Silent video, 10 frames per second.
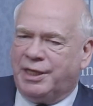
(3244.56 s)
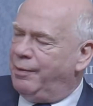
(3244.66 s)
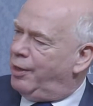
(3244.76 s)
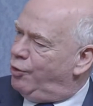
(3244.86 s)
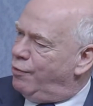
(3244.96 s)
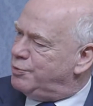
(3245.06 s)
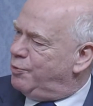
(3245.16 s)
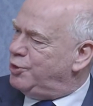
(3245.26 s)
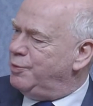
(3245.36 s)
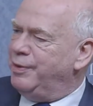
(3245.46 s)
I, I know I'm
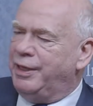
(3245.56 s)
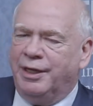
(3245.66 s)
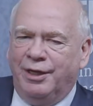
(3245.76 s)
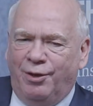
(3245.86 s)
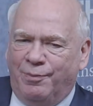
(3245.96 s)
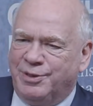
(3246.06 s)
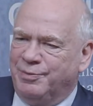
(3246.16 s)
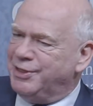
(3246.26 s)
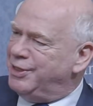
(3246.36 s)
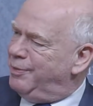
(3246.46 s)
supposed to be
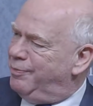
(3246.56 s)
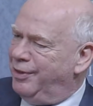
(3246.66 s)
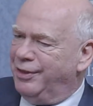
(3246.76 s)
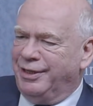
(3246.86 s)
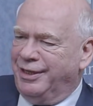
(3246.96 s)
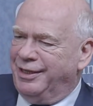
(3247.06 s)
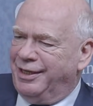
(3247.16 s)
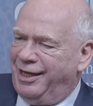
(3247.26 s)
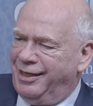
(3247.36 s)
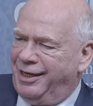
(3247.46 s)
optimistic, but
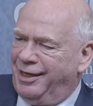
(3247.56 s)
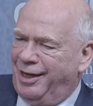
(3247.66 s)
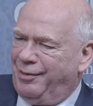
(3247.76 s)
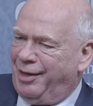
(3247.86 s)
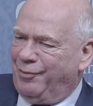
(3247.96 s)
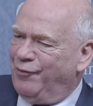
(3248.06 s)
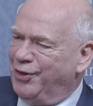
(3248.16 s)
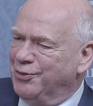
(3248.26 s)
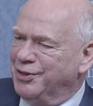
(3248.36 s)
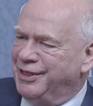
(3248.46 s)
I, am not very
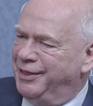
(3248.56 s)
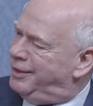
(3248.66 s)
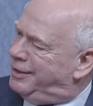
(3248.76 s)
good at it.